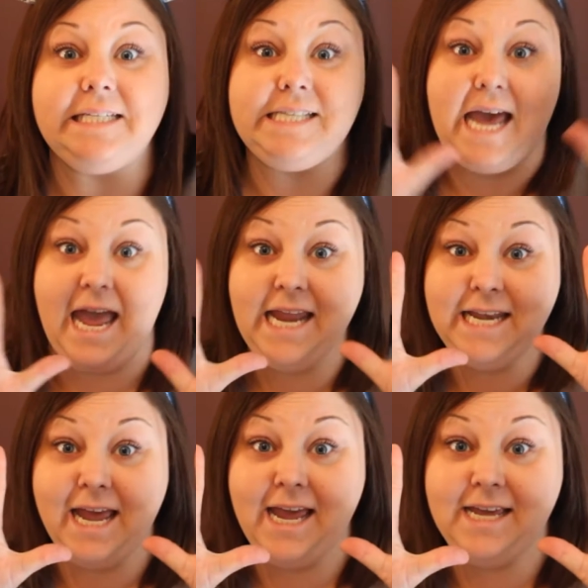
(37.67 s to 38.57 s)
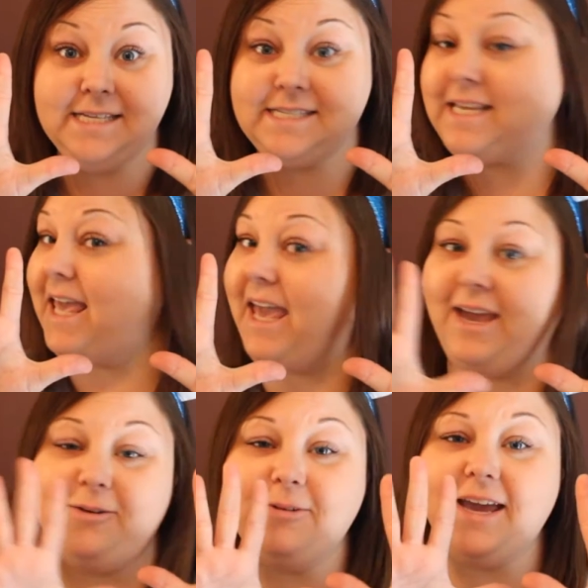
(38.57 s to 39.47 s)
10 days,
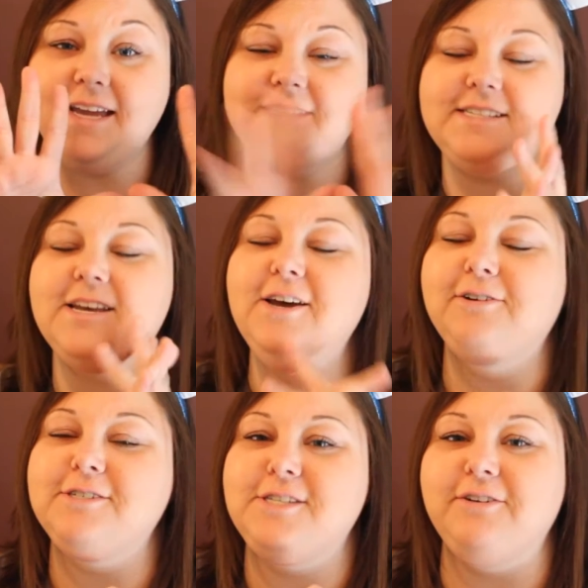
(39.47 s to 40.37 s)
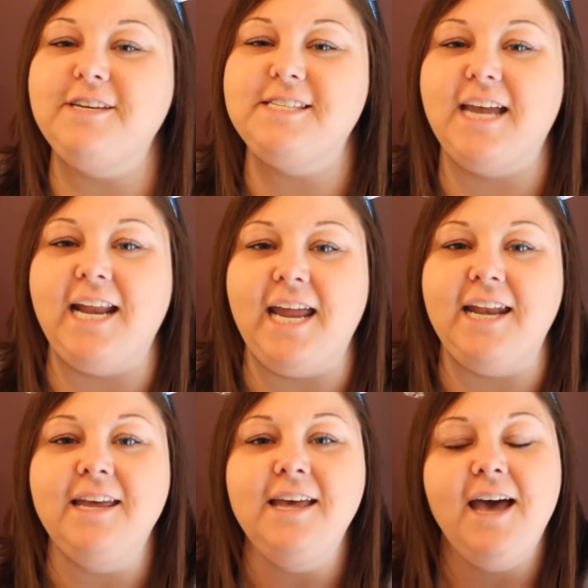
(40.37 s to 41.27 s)
can't wait, we're so excited.